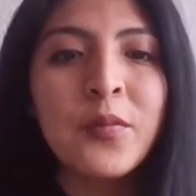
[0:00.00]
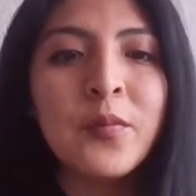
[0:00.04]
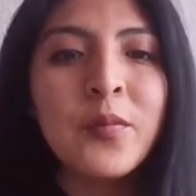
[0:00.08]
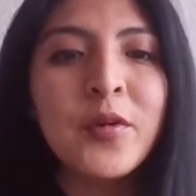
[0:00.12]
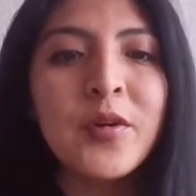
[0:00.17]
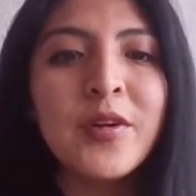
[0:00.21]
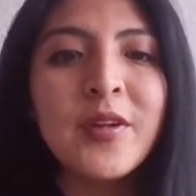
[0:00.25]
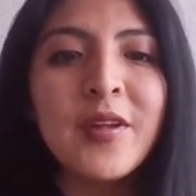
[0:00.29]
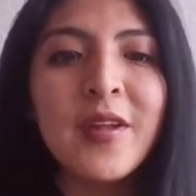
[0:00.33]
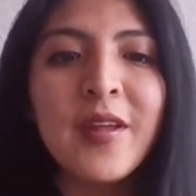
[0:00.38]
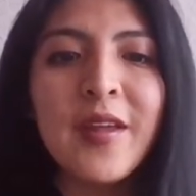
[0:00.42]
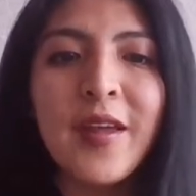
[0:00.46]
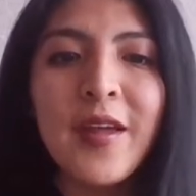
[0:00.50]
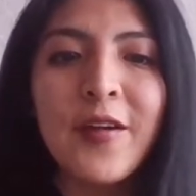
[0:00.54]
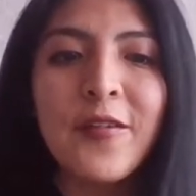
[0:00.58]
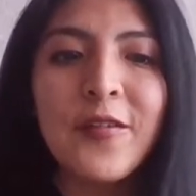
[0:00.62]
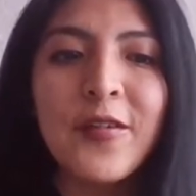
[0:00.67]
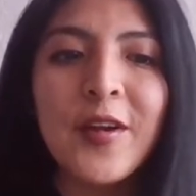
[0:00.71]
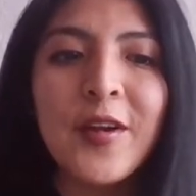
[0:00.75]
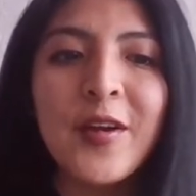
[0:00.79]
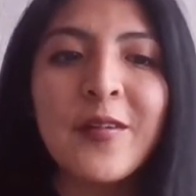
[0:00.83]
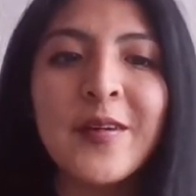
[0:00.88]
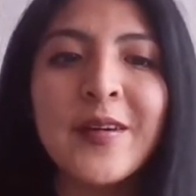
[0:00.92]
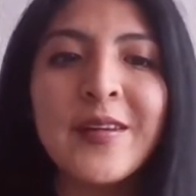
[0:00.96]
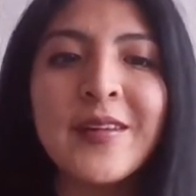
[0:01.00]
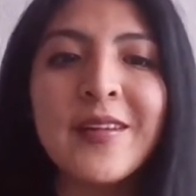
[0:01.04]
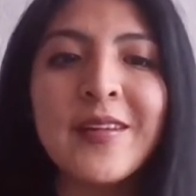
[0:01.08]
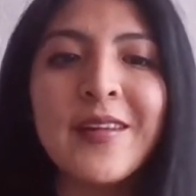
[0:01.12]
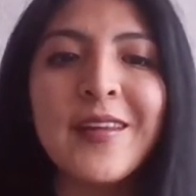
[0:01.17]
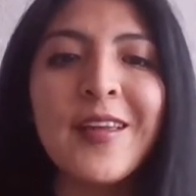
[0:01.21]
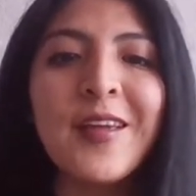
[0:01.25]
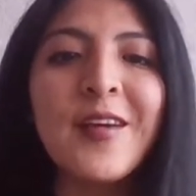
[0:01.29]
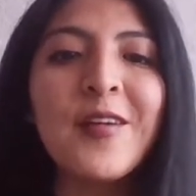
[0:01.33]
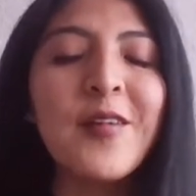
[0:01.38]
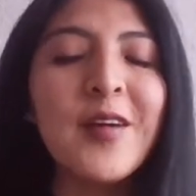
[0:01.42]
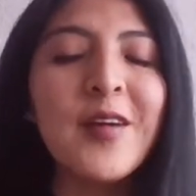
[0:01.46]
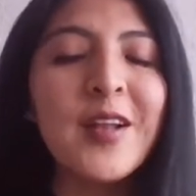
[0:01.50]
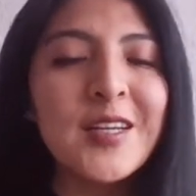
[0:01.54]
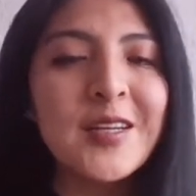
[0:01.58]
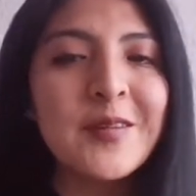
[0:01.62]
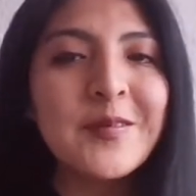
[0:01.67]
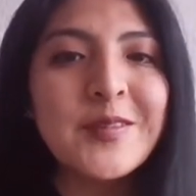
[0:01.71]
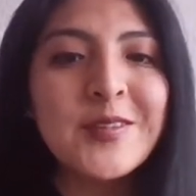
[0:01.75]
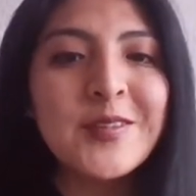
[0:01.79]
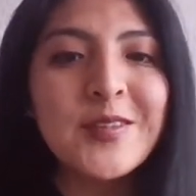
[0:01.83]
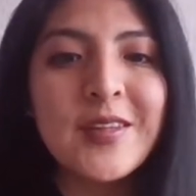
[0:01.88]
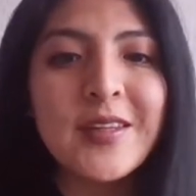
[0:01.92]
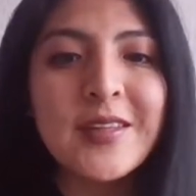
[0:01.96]
morning, everyone, and
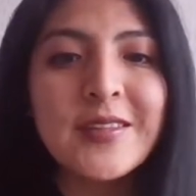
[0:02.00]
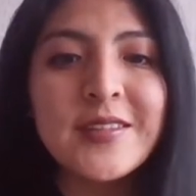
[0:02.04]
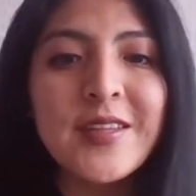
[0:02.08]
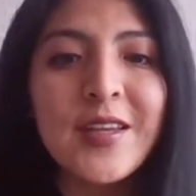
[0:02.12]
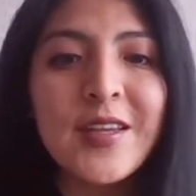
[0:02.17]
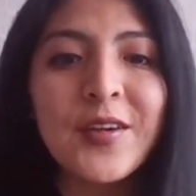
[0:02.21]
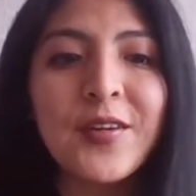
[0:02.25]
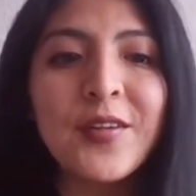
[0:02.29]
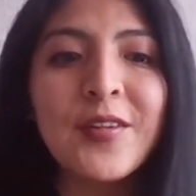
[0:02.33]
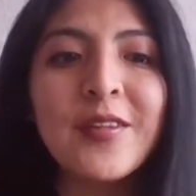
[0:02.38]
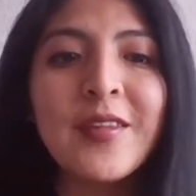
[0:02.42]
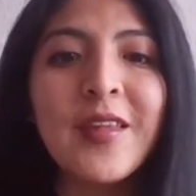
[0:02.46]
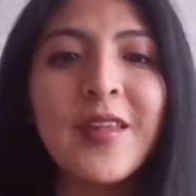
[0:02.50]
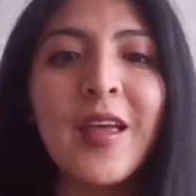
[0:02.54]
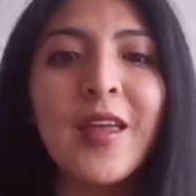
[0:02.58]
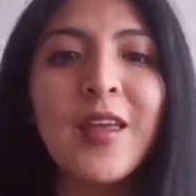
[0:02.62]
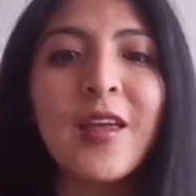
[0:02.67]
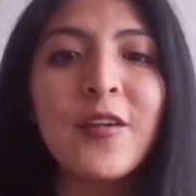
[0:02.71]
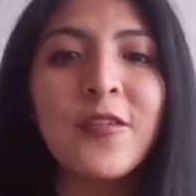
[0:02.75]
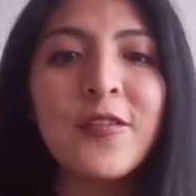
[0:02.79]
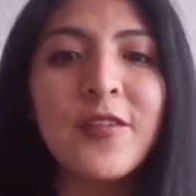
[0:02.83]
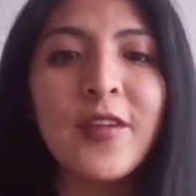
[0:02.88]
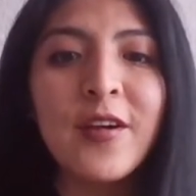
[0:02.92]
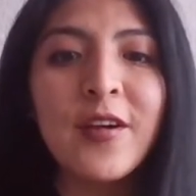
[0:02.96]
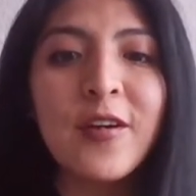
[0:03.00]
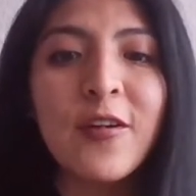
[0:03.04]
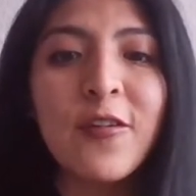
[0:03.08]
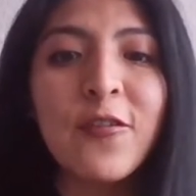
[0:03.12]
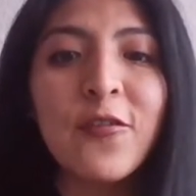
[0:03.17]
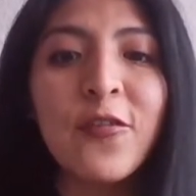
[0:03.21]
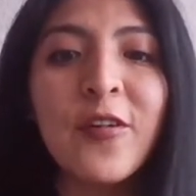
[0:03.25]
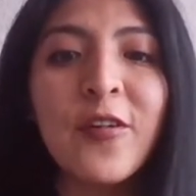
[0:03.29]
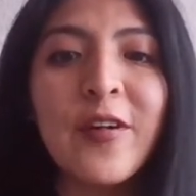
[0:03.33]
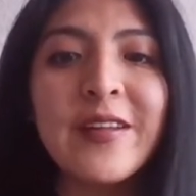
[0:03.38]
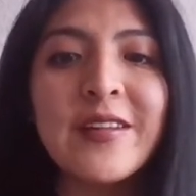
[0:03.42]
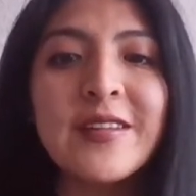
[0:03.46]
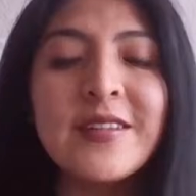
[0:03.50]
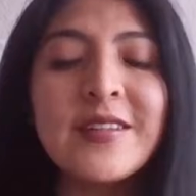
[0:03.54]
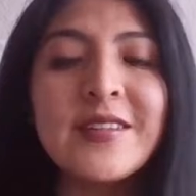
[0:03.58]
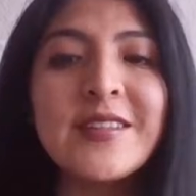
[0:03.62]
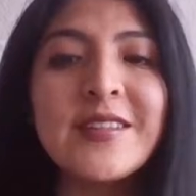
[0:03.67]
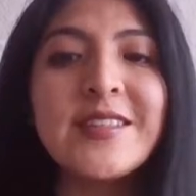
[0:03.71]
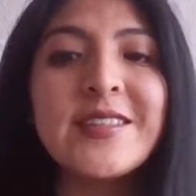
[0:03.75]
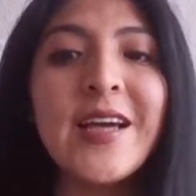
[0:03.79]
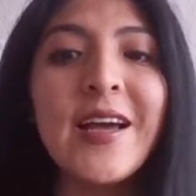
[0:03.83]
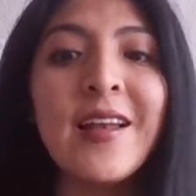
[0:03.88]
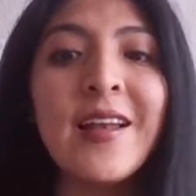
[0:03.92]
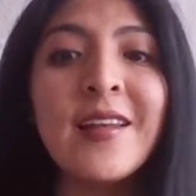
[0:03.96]
welcome to the second day of the conference,
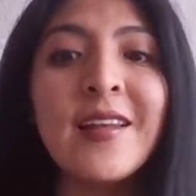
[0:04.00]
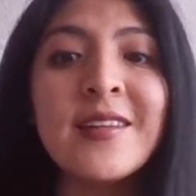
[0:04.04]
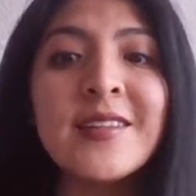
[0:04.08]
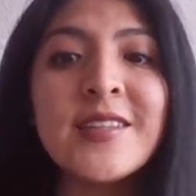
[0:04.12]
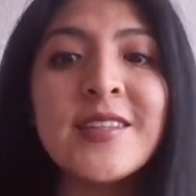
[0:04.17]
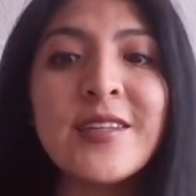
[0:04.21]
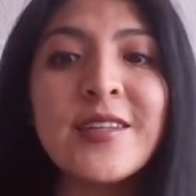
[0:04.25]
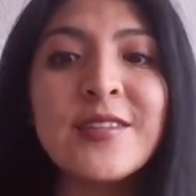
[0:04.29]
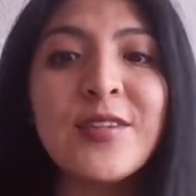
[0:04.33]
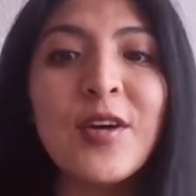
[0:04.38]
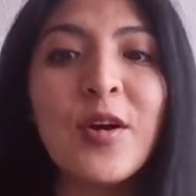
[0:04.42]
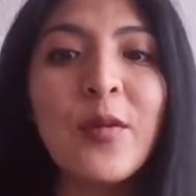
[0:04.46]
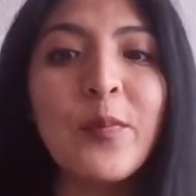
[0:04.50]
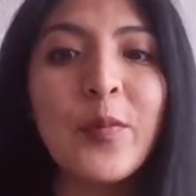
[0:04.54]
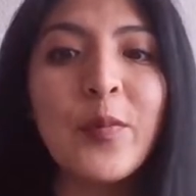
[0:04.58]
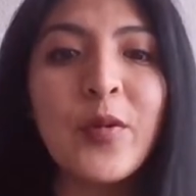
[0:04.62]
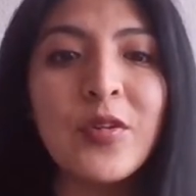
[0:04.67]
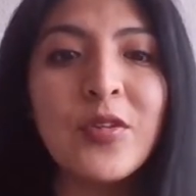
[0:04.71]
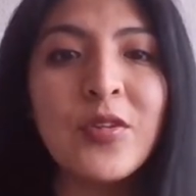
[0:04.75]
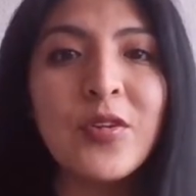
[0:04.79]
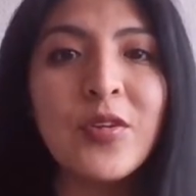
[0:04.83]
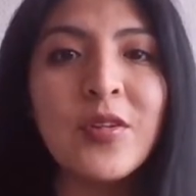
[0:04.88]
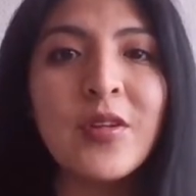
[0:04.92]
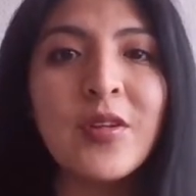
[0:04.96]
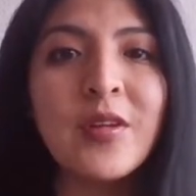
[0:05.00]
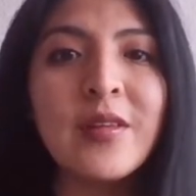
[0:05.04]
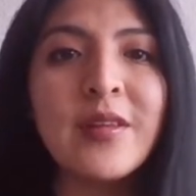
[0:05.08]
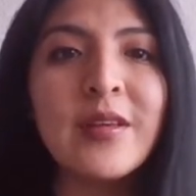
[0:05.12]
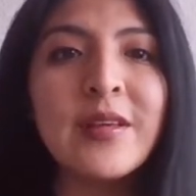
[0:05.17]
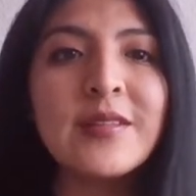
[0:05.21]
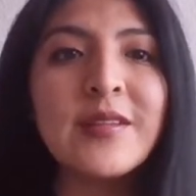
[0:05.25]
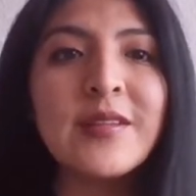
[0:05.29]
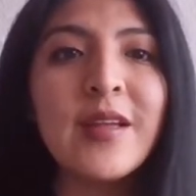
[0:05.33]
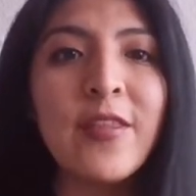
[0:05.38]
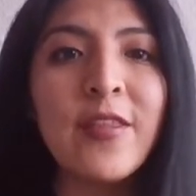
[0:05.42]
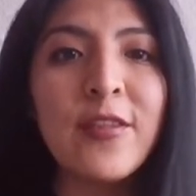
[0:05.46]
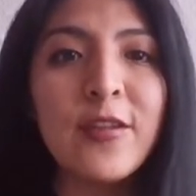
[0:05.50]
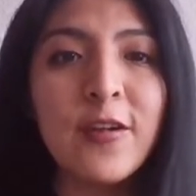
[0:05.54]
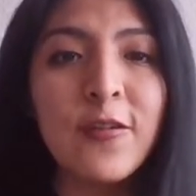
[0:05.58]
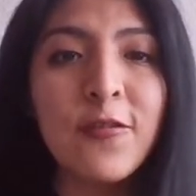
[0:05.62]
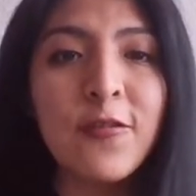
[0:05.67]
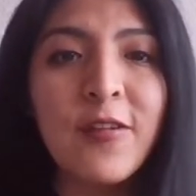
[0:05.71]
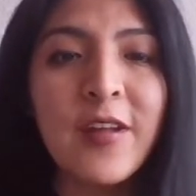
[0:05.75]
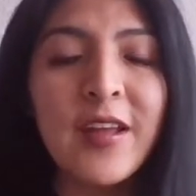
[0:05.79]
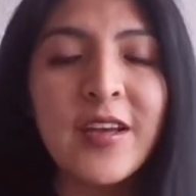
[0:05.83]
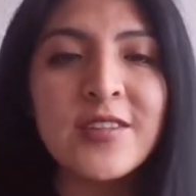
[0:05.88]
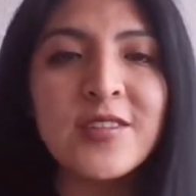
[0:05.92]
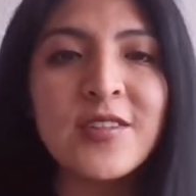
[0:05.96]
Challenges, Opportunities, and
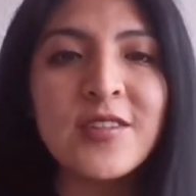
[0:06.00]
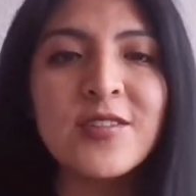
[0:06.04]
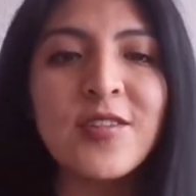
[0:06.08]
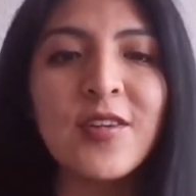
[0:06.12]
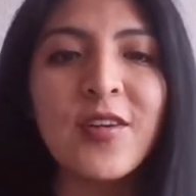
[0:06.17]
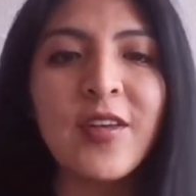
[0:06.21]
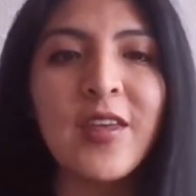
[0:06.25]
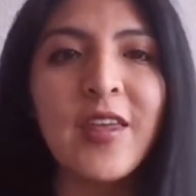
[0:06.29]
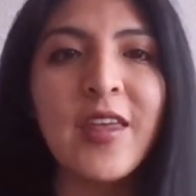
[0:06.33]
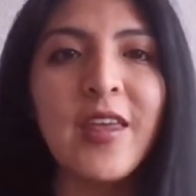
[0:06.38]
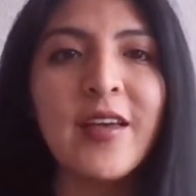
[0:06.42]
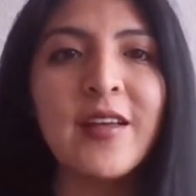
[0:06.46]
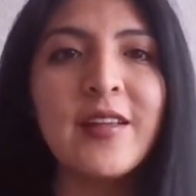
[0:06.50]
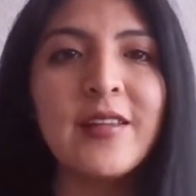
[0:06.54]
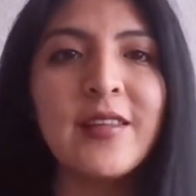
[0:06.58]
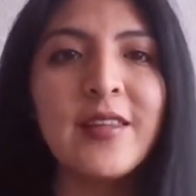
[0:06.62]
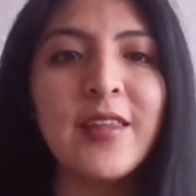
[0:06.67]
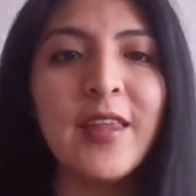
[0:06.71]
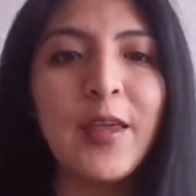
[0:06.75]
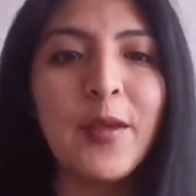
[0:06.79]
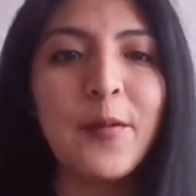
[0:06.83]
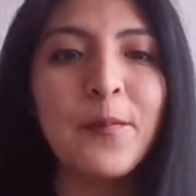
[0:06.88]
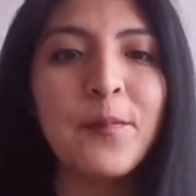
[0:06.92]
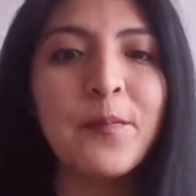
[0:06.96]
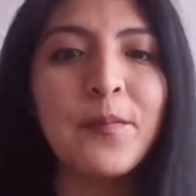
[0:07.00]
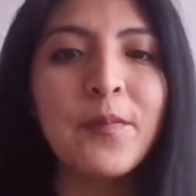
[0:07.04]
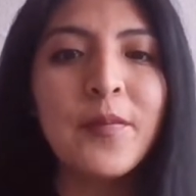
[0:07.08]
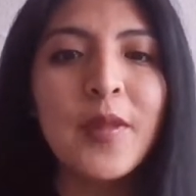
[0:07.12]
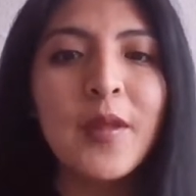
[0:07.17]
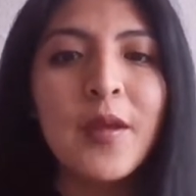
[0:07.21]
Reflections on ELT.